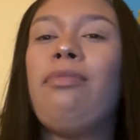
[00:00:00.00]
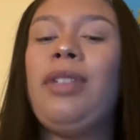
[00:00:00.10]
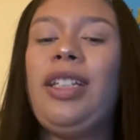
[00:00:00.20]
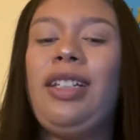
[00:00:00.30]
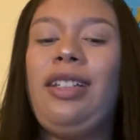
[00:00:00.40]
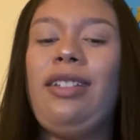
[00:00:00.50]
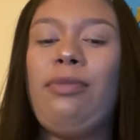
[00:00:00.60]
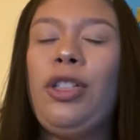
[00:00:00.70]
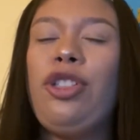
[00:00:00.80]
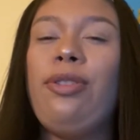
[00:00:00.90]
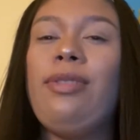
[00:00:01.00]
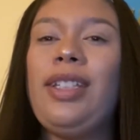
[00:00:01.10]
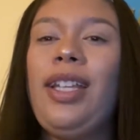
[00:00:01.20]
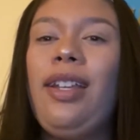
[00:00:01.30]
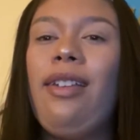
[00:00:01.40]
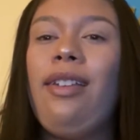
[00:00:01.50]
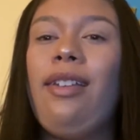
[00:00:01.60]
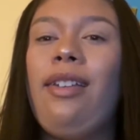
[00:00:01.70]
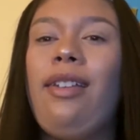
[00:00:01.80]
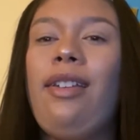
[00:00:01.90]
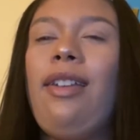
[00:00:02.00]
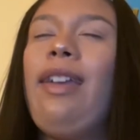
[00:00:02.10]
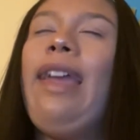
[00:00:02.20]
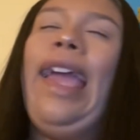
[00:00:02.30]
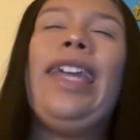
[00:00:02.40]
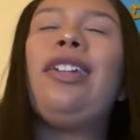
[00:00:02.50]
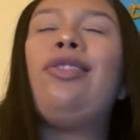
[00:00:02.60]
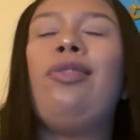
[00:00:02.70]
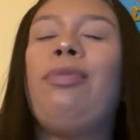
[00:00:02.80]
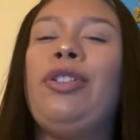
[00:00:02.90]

because what you said ain't cool, bro.